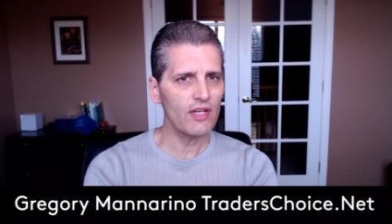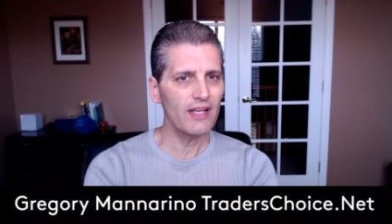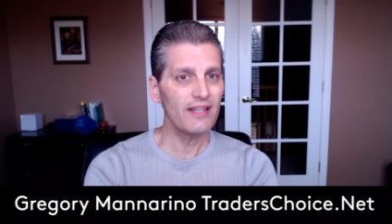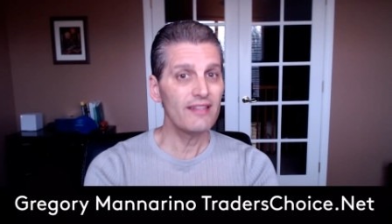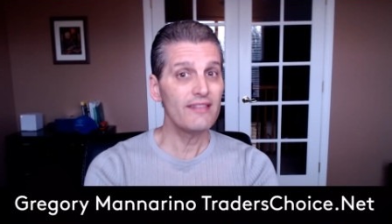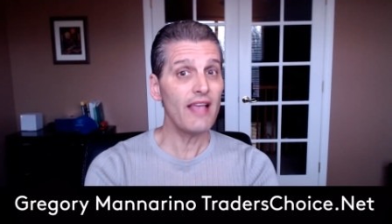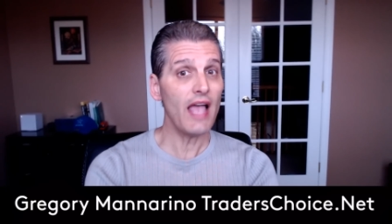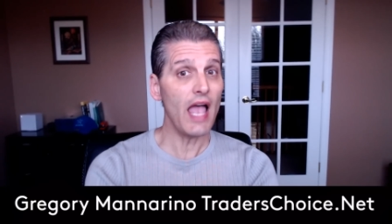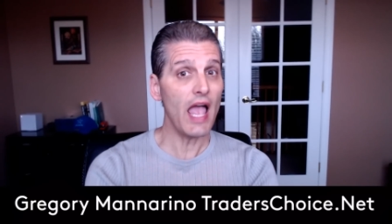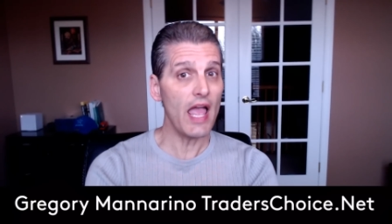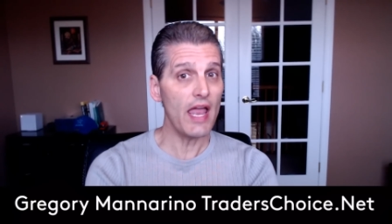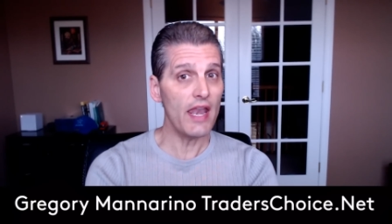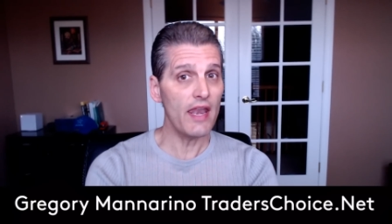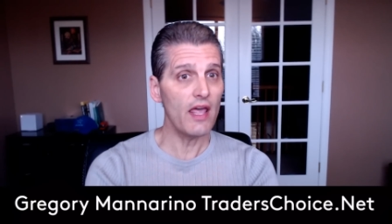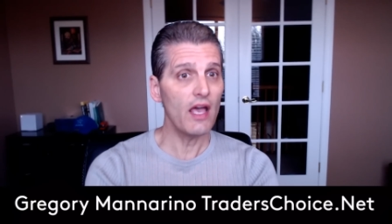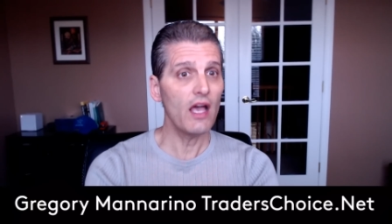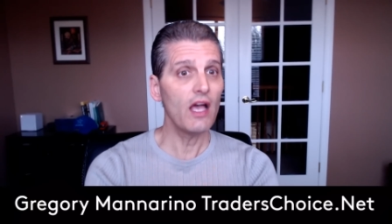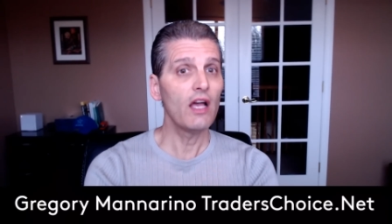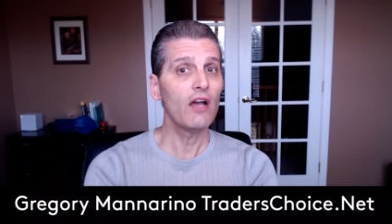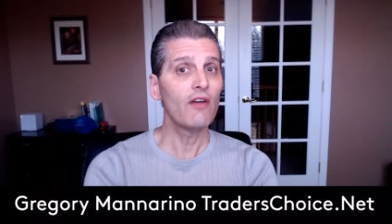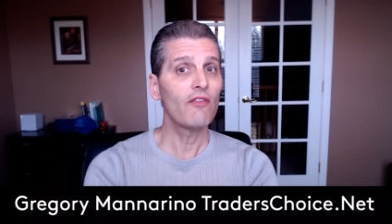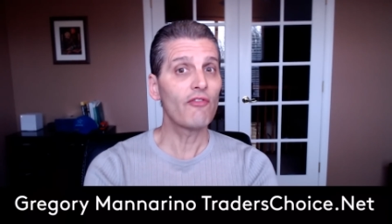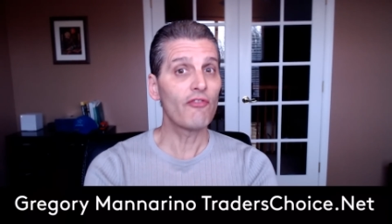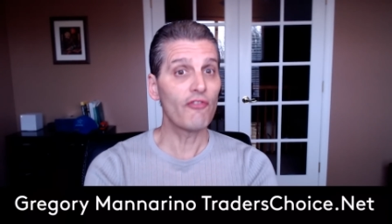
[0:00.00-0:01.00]
ten
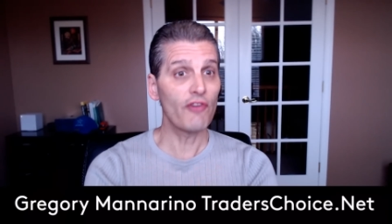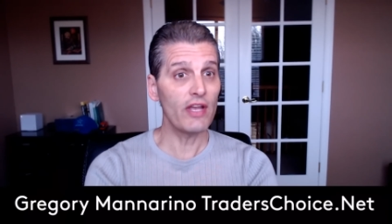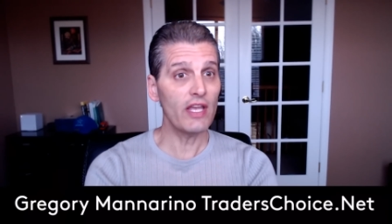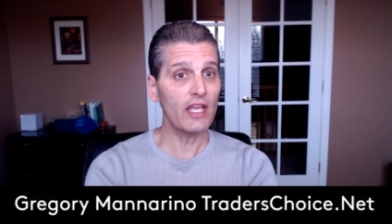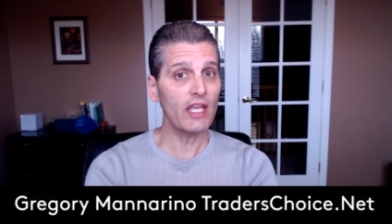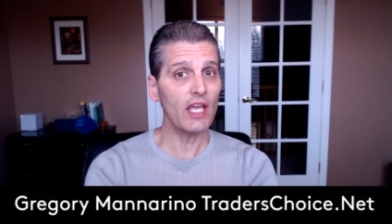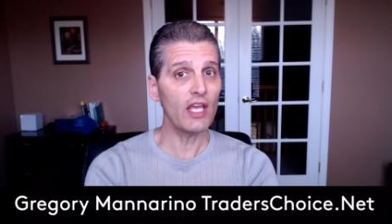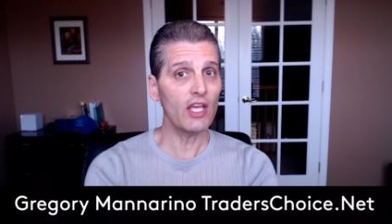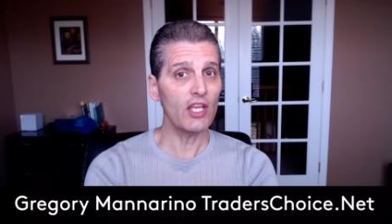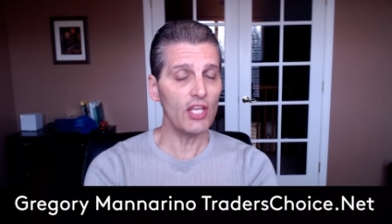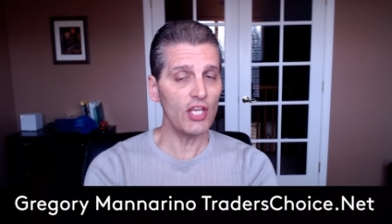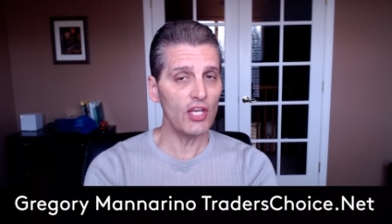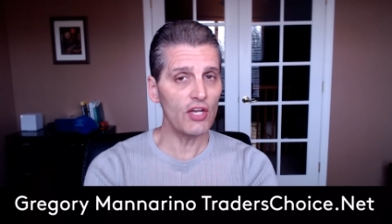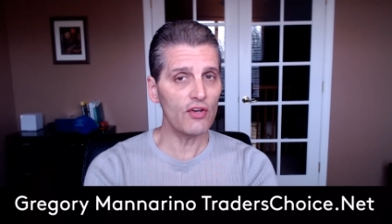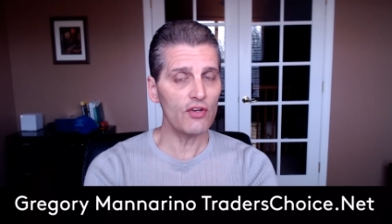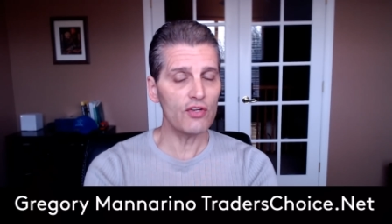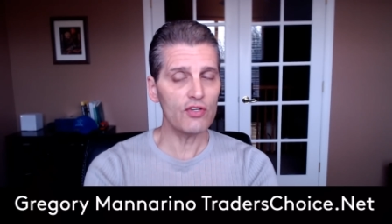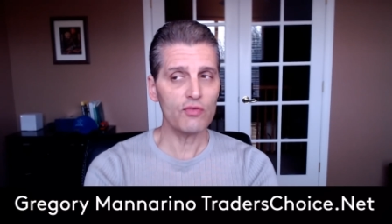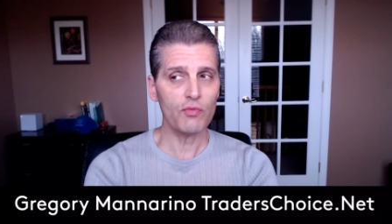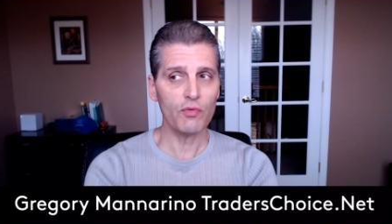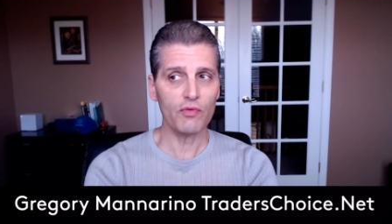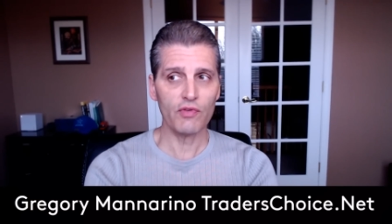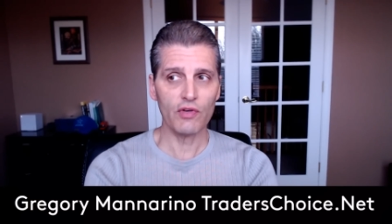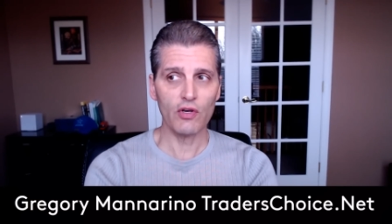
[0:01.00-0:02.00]
freaking years
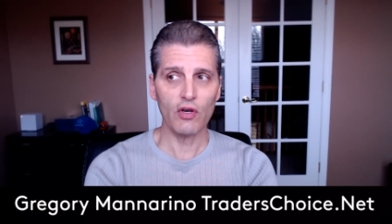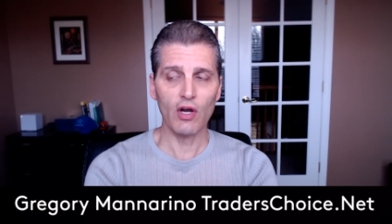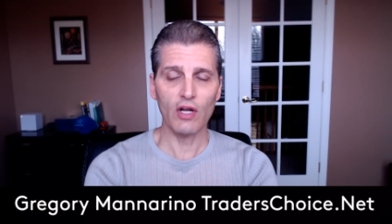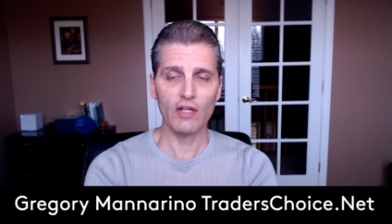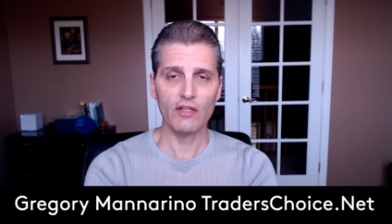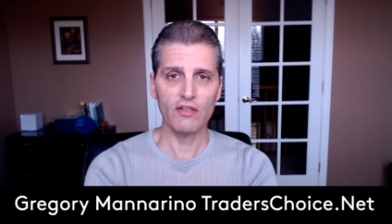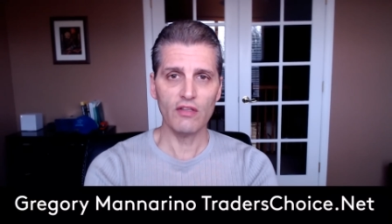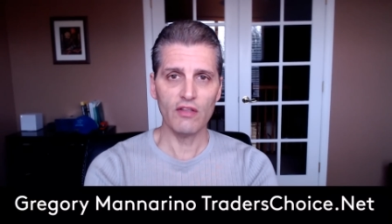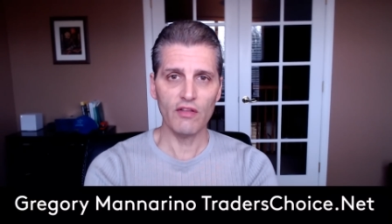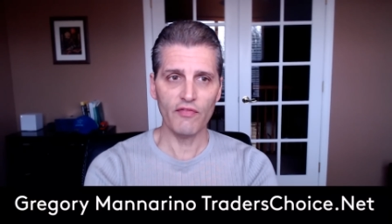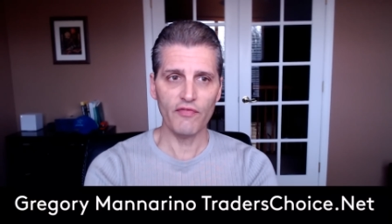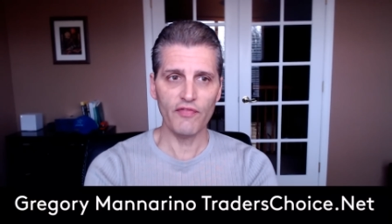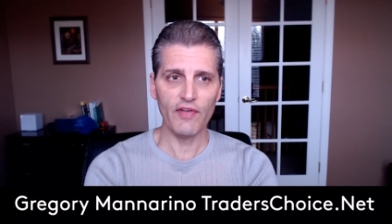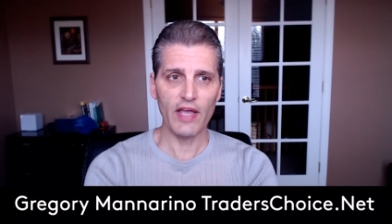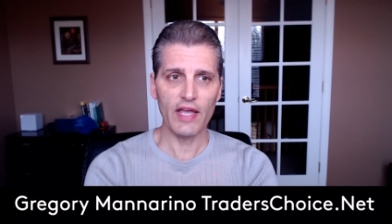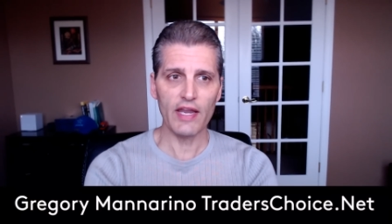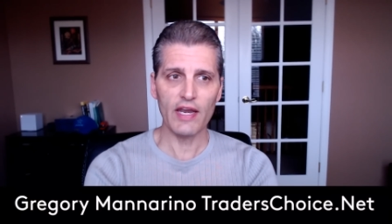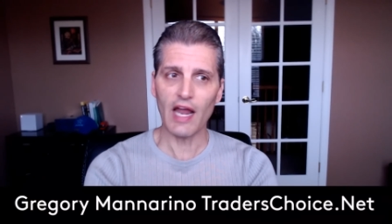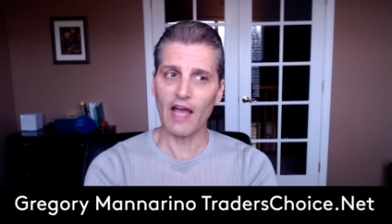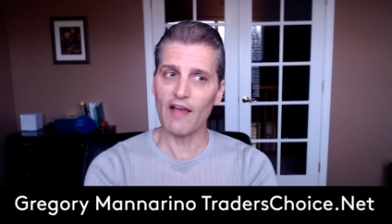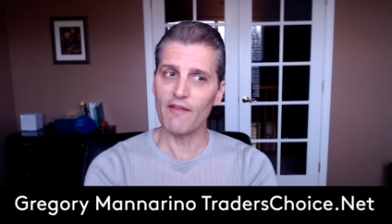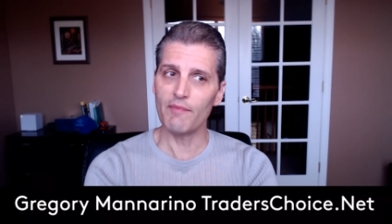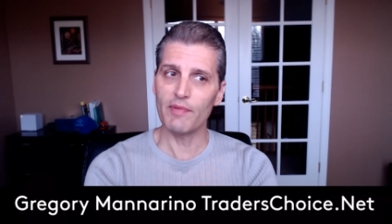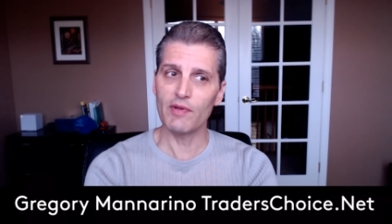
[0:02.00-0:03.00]
with regard to the Fed,
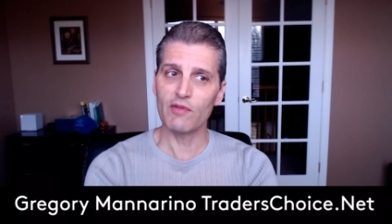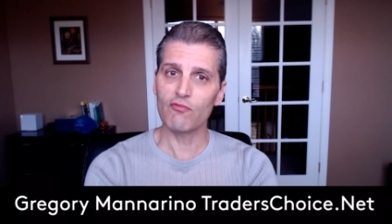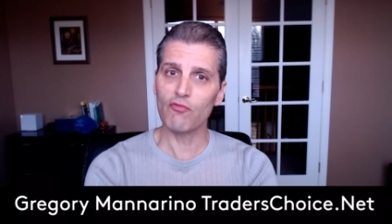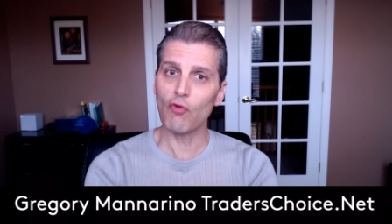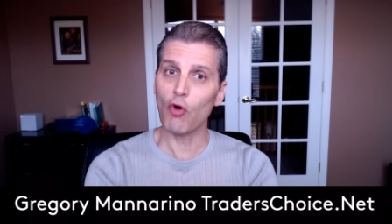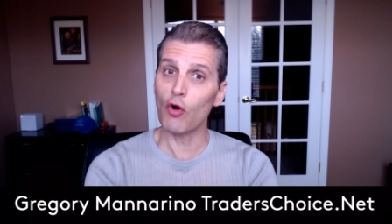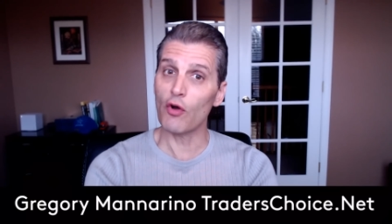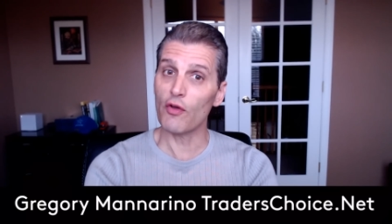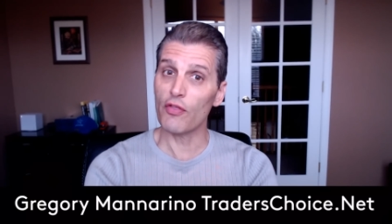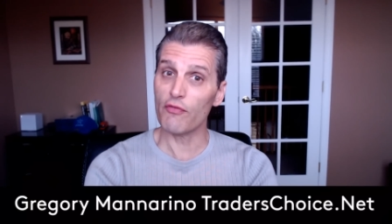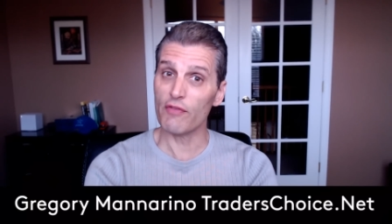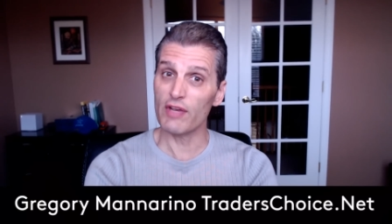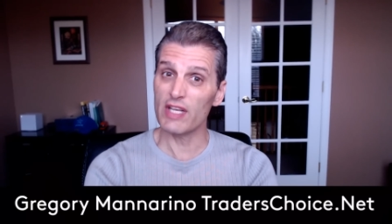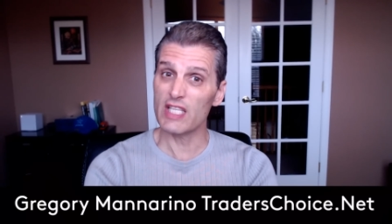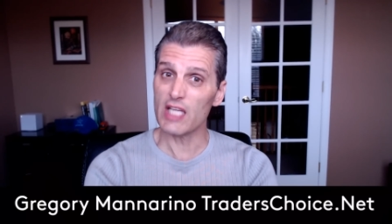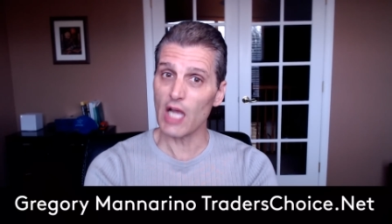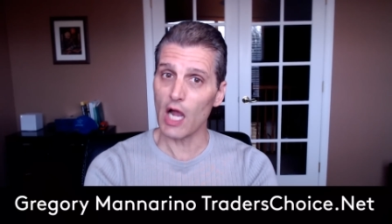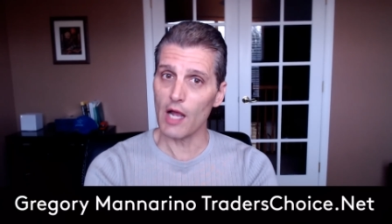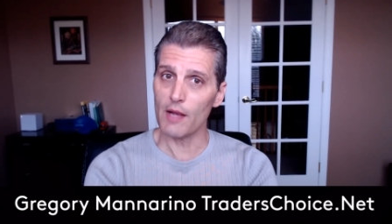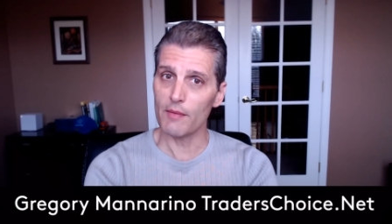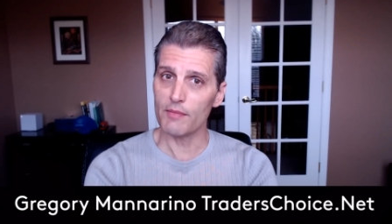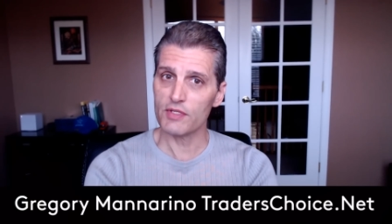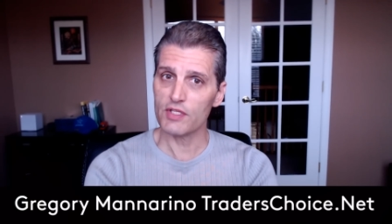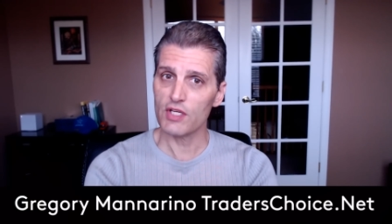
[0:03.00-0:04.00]
I've been wrong three
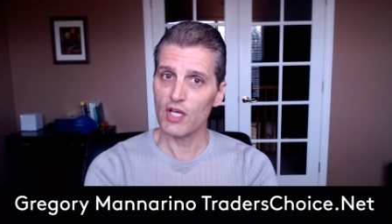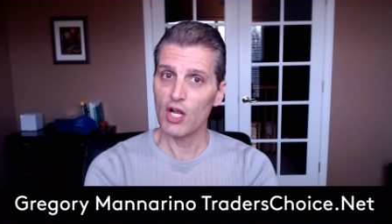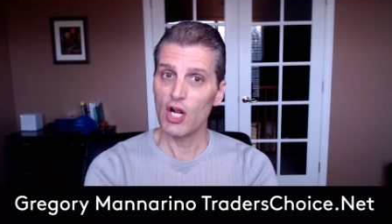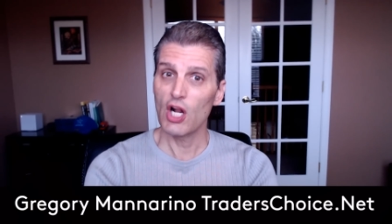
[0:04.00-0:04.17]
times,